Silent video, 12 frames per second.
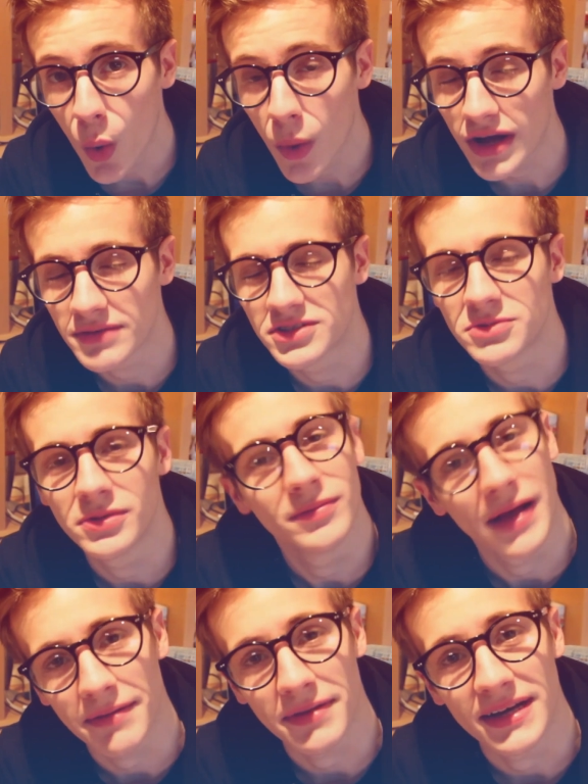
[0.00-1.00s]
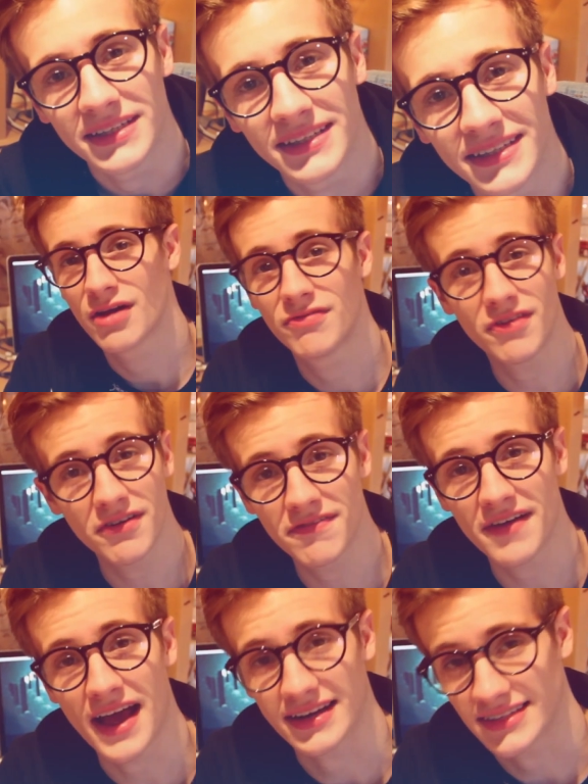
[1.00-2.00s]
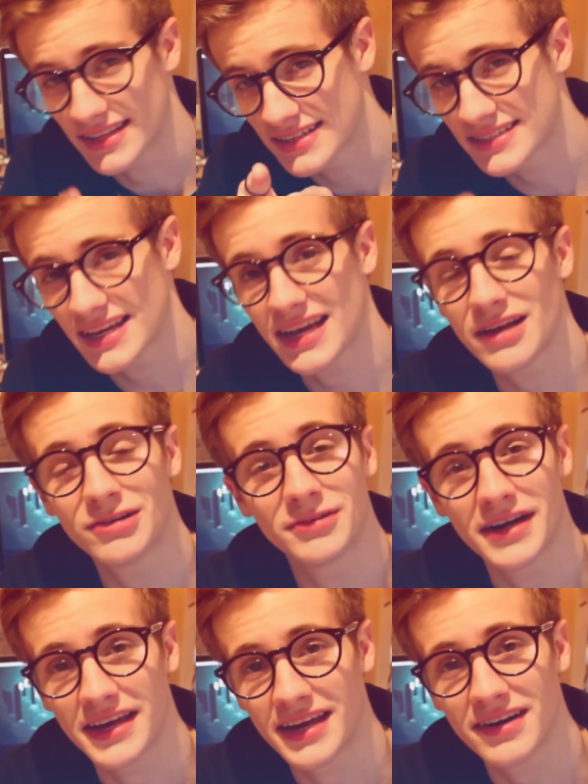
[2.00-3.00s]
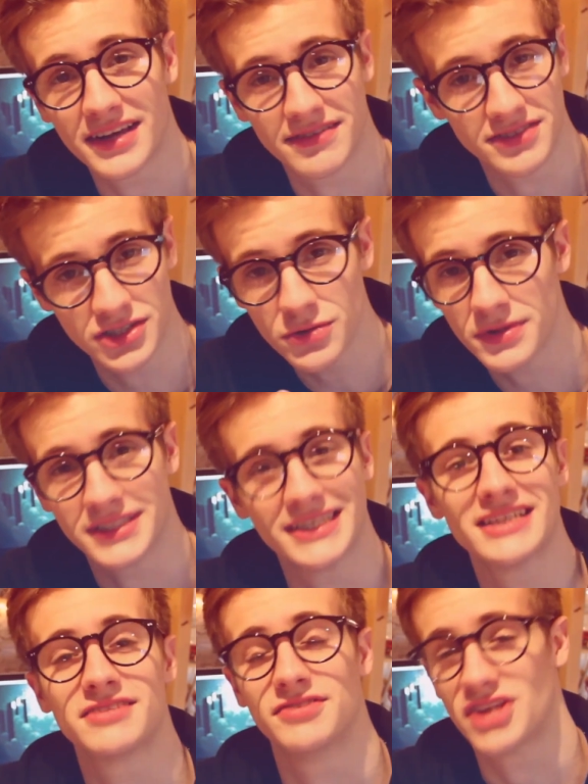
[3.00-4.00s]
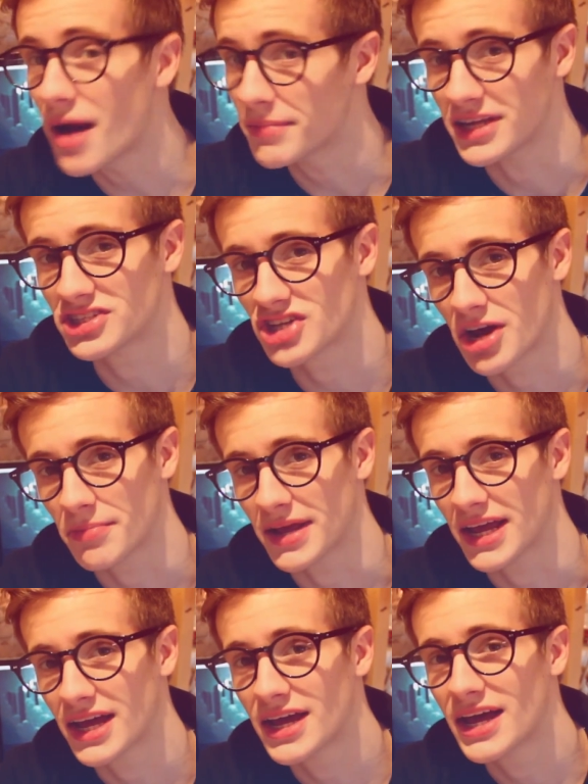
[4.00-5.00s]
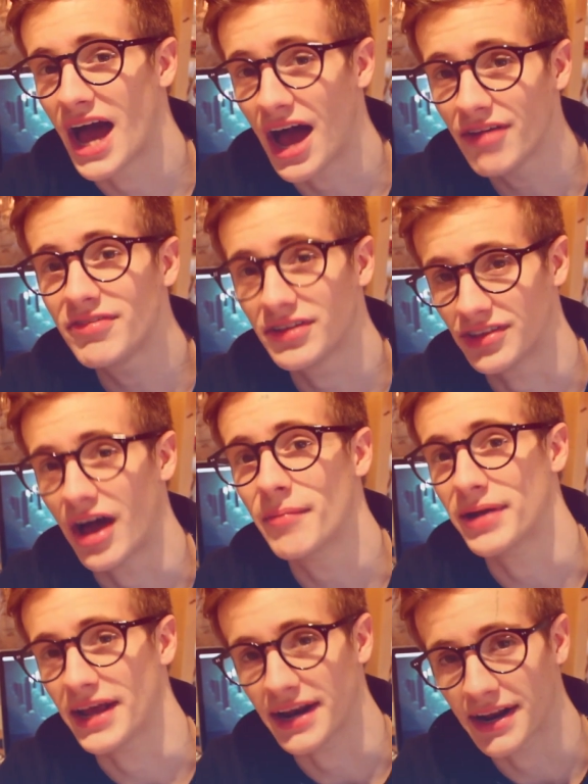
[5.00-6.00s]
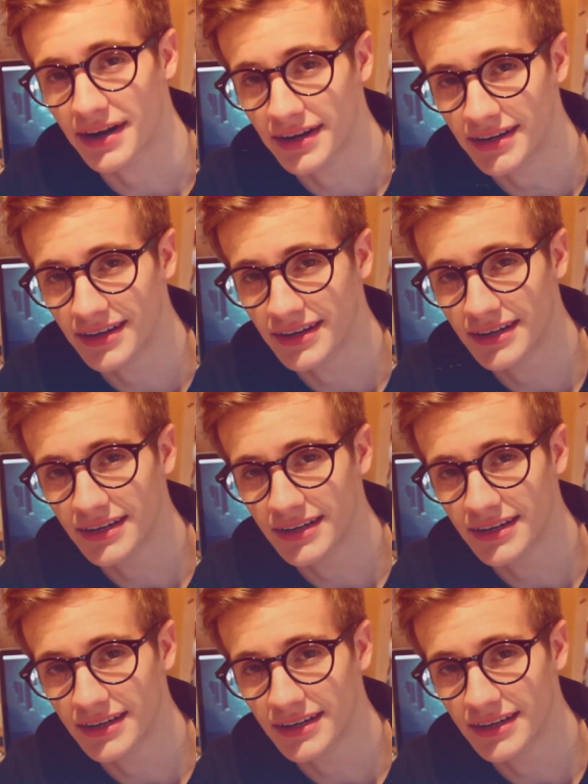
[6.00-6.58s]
Welcome to BlueBlackBeige. Fun fact, this angle right here gives you a sense of dominance on me. I feel dominated